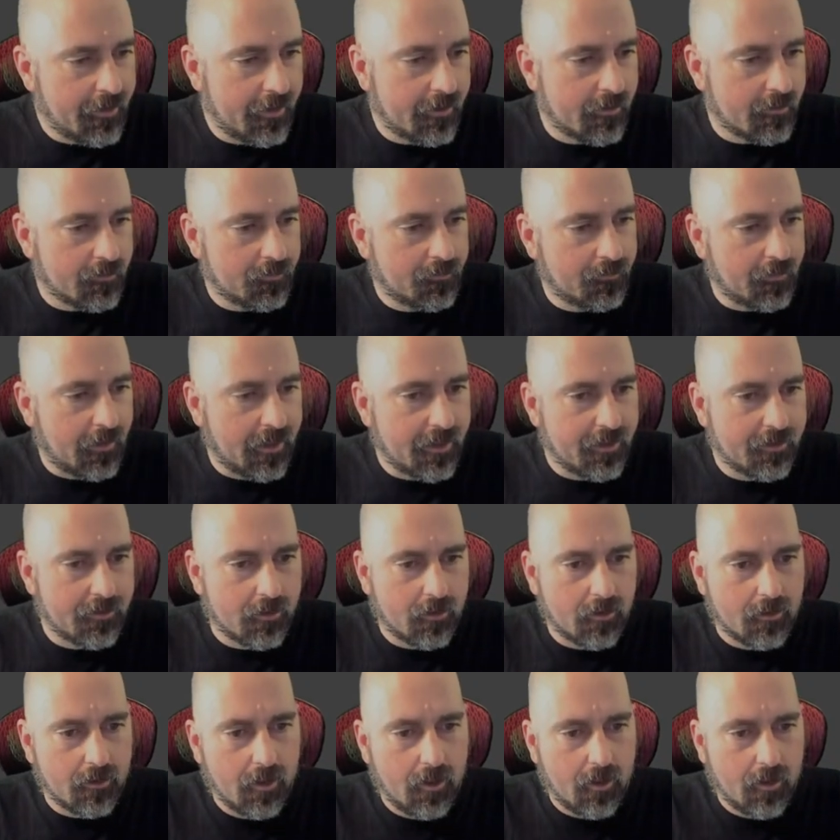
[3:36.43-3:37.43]
run down here and
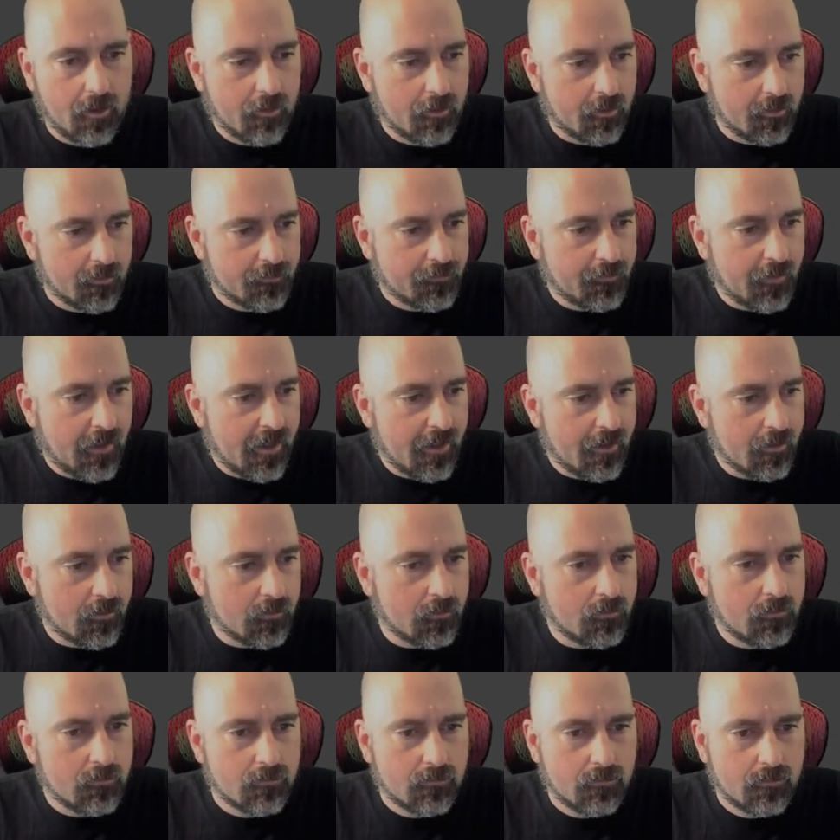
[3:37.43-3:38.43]
find our
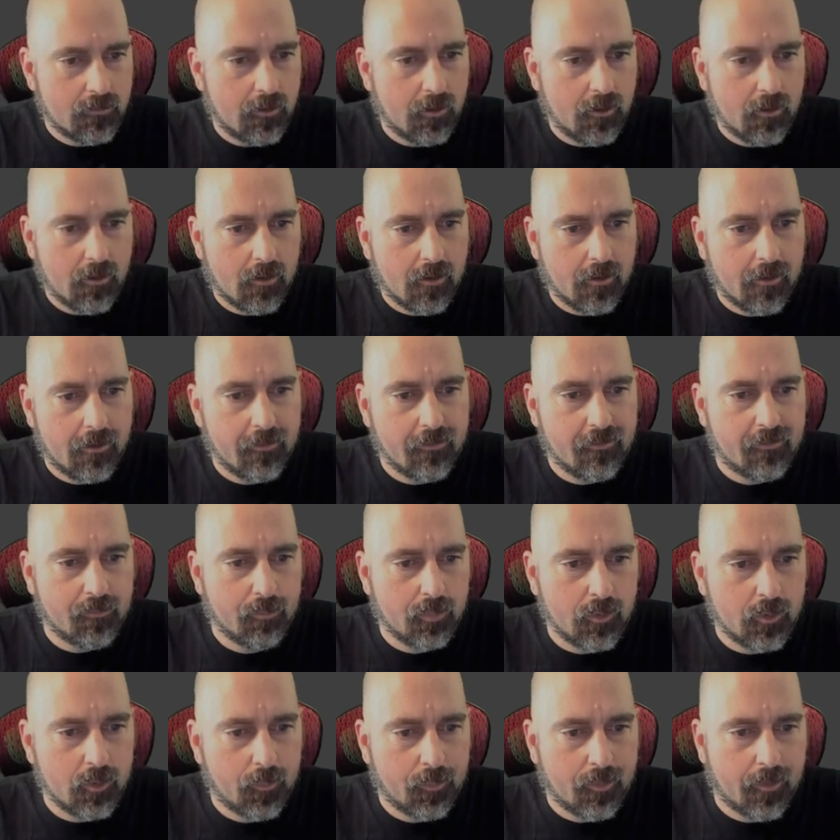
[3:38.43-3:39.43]
file,
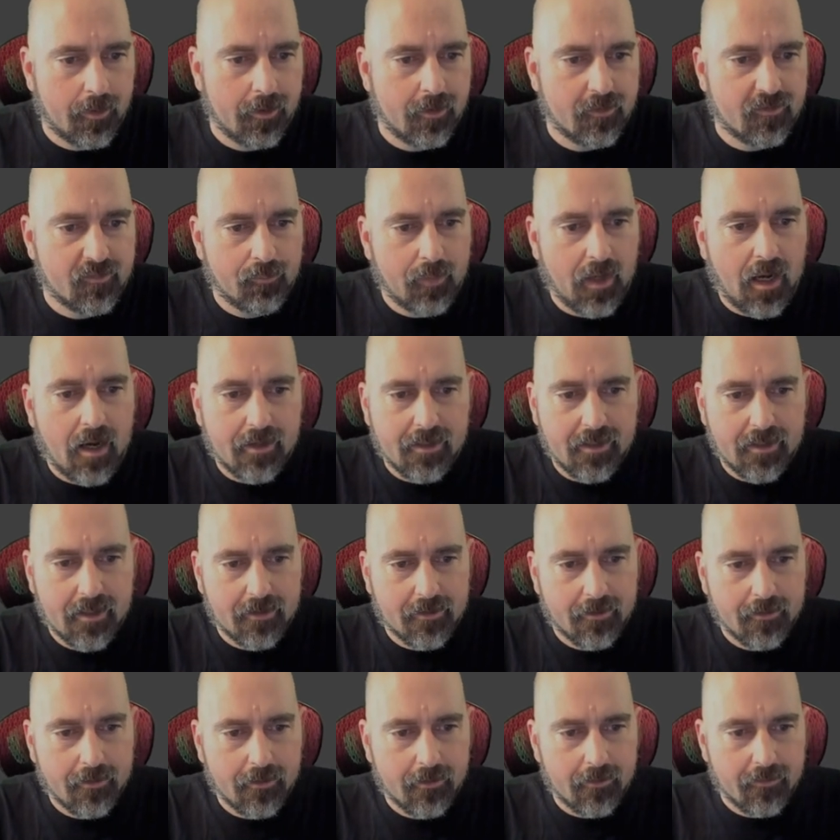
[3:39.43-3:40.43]
cars, blueprints,
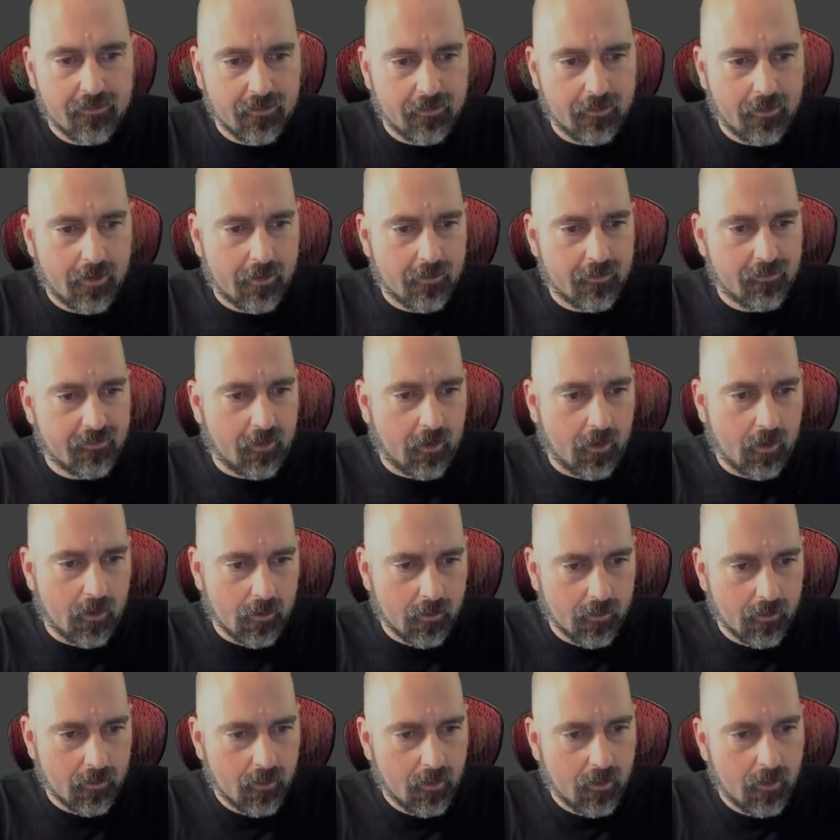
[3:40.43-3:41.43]
body editors, and
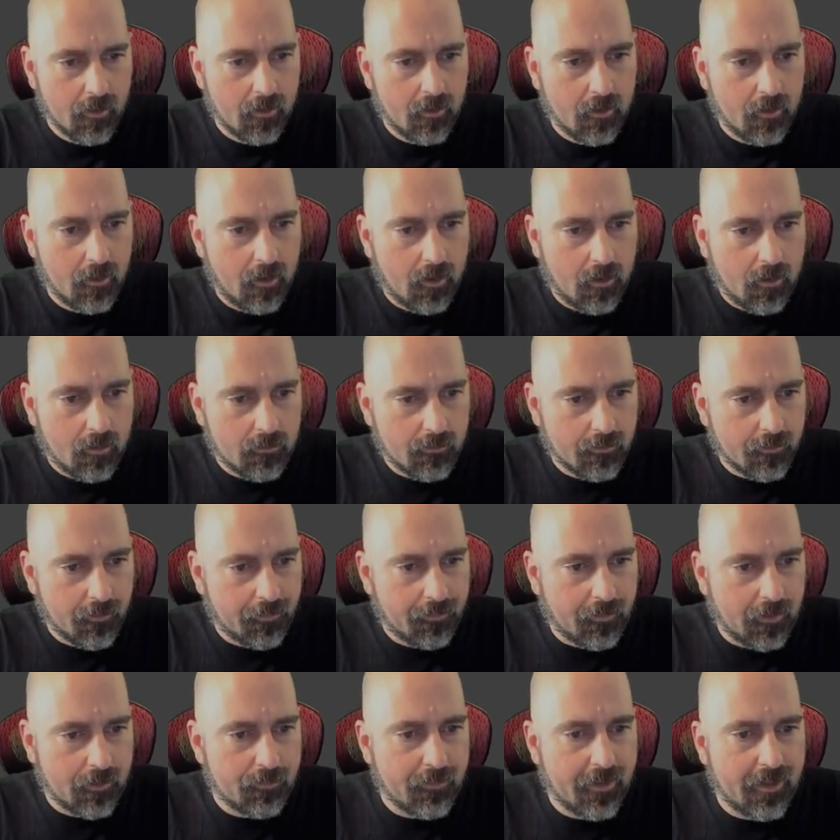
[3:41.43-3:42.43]
there's our
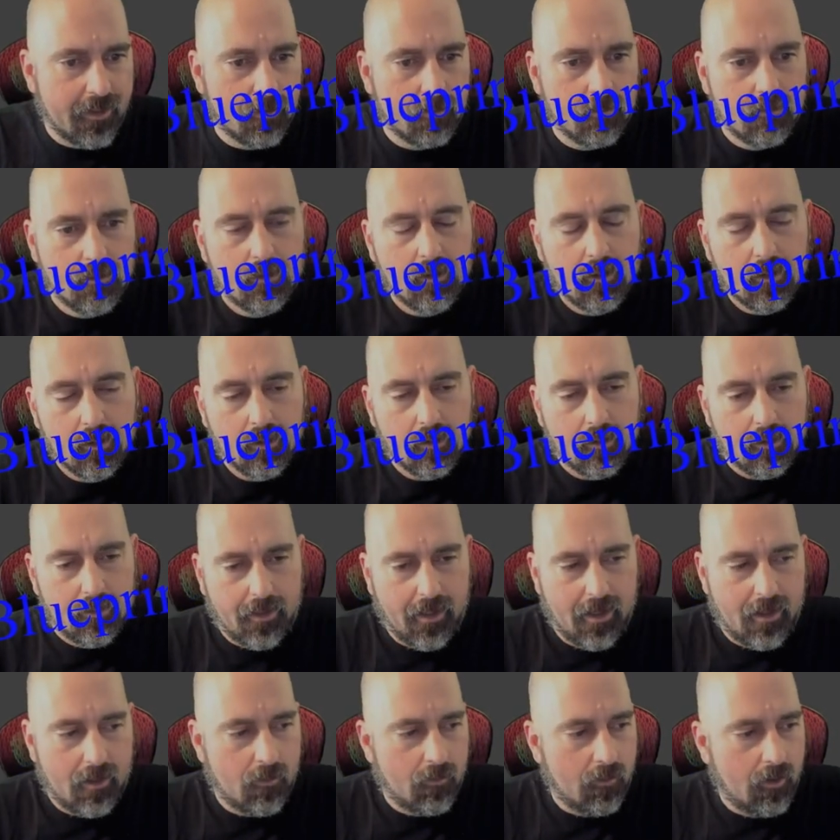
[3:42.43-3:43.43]
little thumbnail.
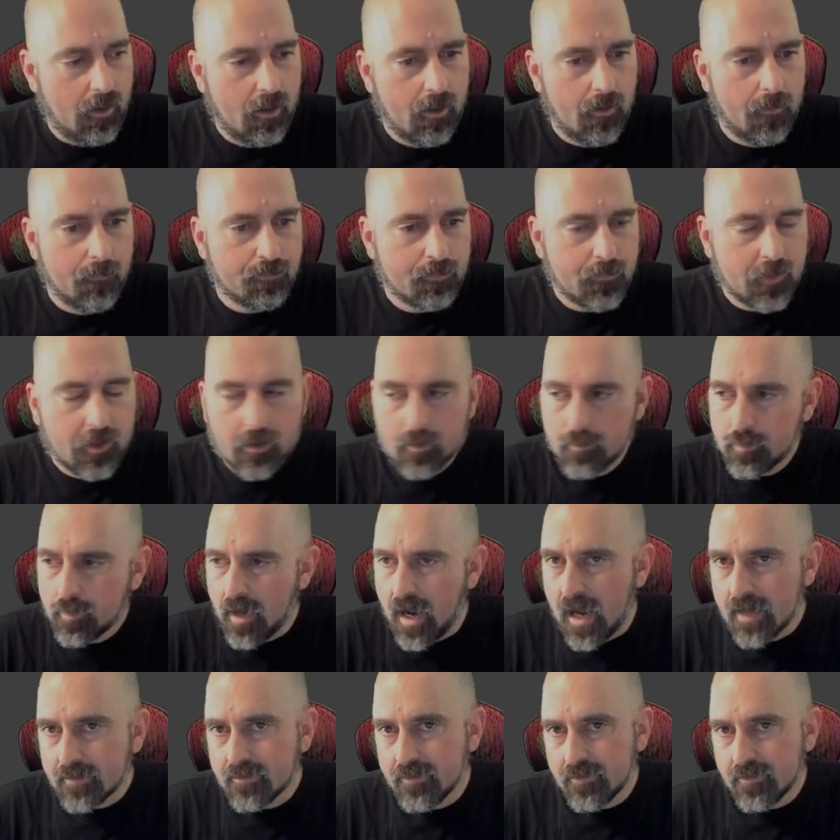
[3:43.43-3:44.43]
Now,
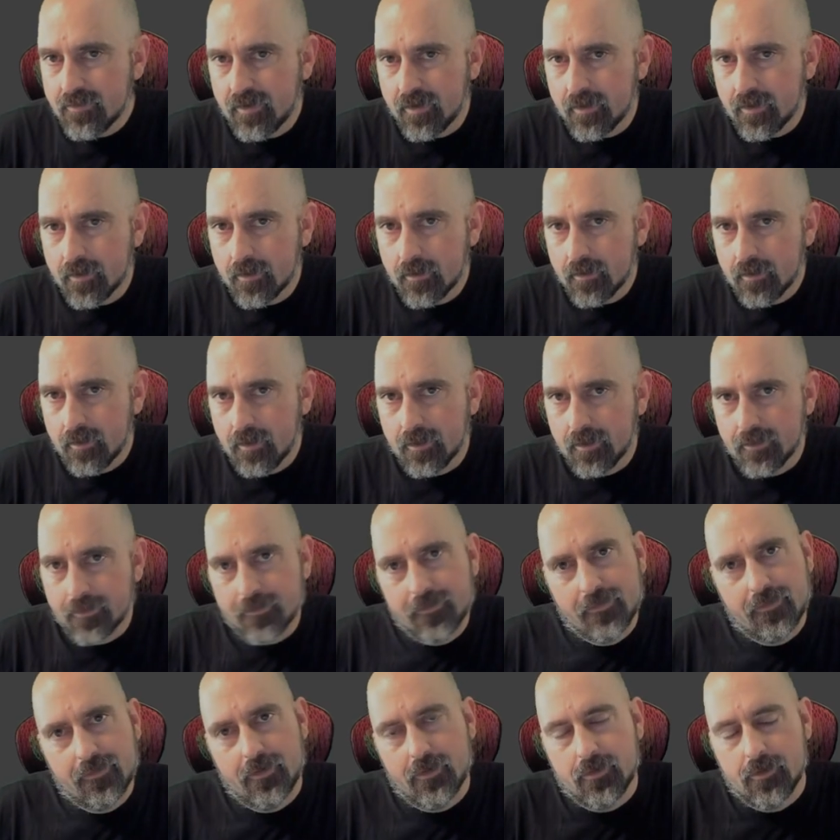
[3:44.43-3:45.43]
good practice
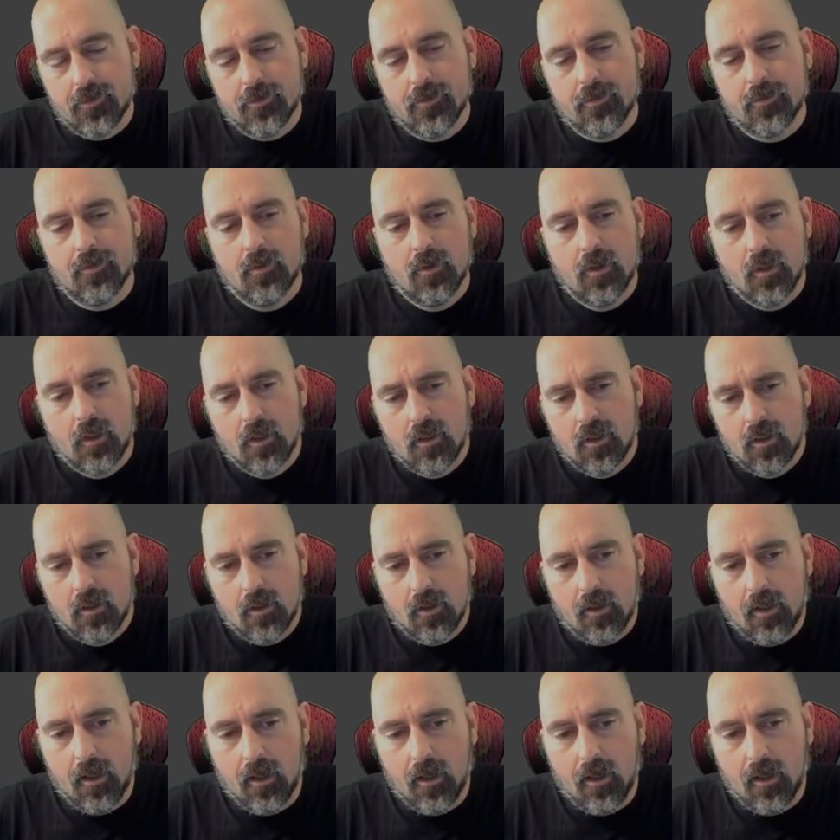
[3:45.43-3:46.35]
here is to